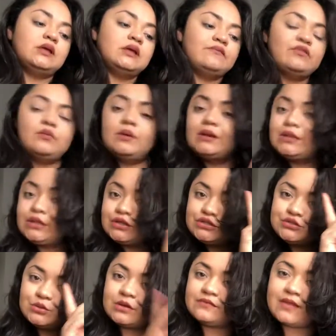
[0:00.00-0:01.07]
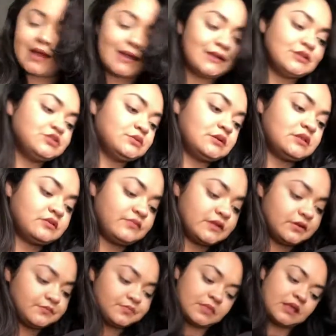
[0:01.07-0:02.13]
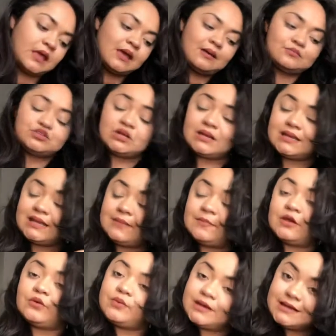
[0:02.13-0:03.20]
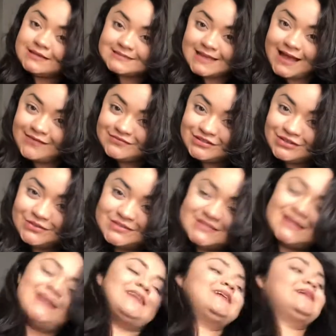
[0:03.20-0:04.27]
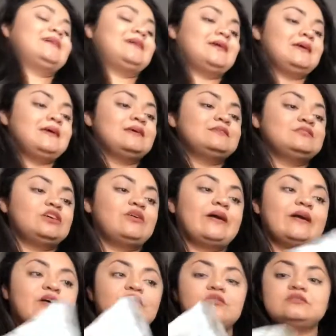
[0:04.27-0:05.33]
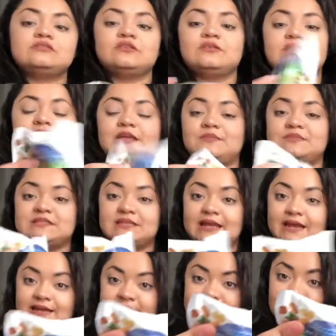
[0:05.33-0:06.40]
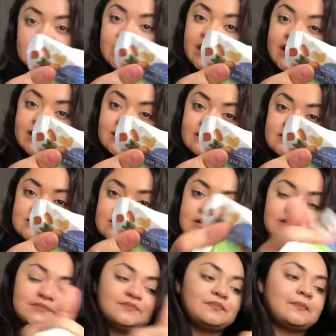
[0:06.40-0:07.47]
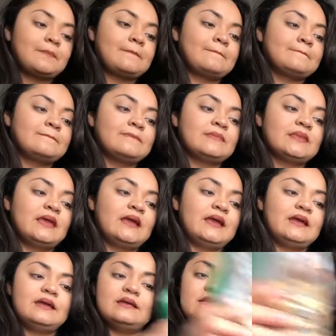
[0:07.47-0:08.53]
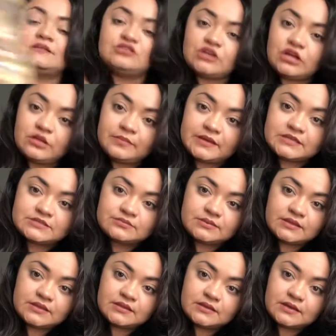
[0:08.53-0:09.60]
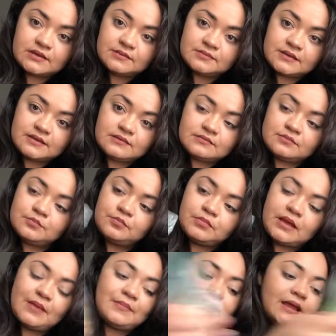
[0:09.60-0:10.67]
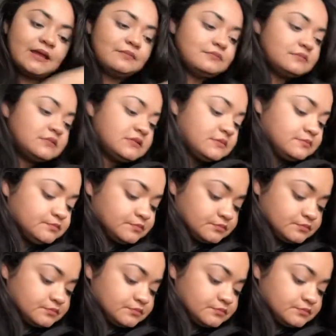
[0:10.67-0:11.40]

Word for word: if you want a little tour of that, I can do another video. I'm trying to keep it quick because I have to go study. So I also keep snacks on hand and a trail mix with uh, M&Ms.